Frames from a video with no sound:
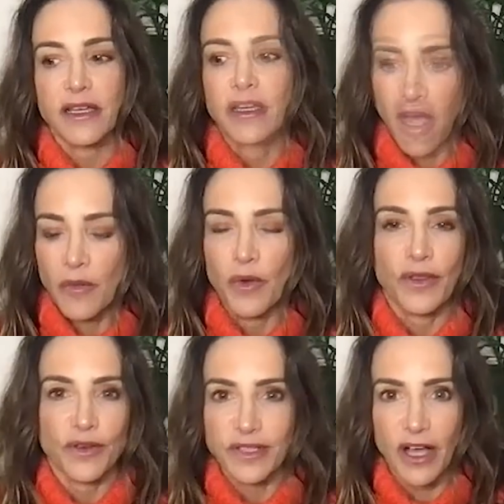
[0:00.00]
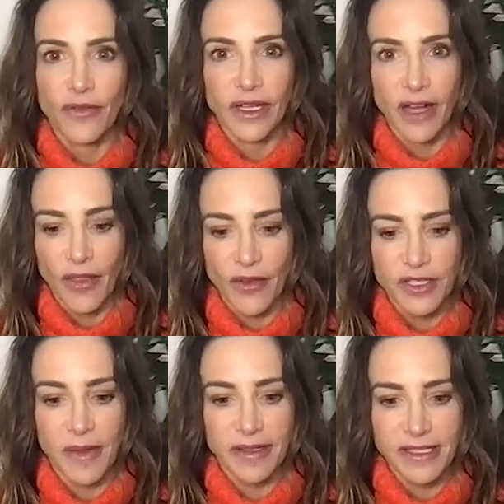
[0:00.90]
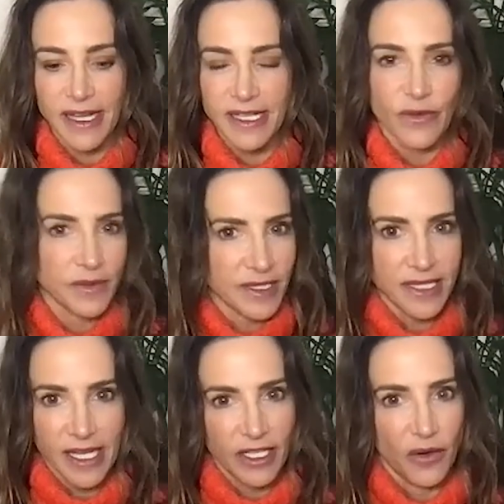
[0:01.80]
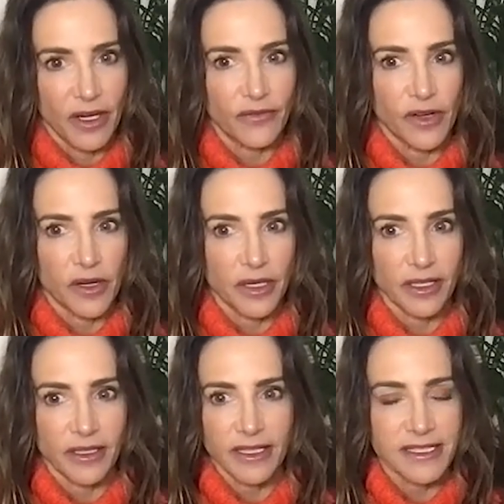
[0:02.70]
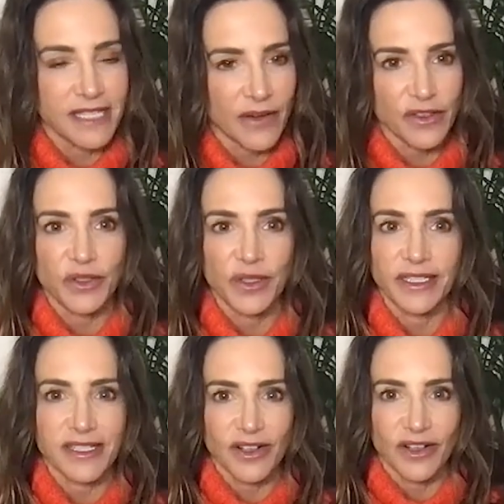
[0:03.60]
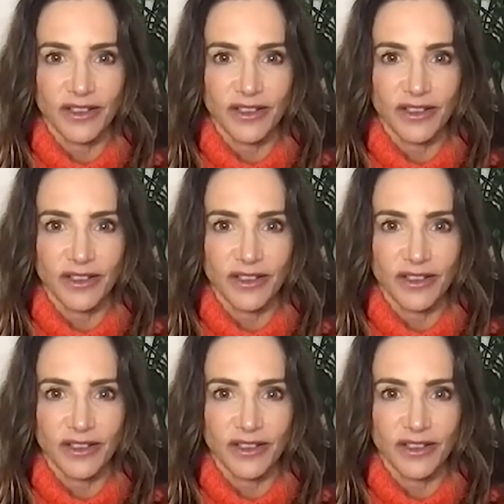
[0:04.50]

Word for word: with yourself and others about sex from today going forward. It's never too late to start.